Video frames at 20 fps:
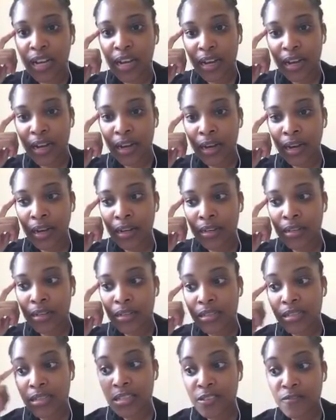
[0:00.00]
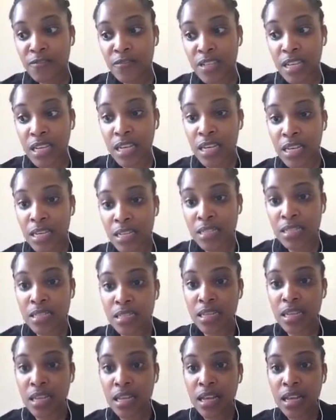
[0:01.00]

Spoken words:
CVAs.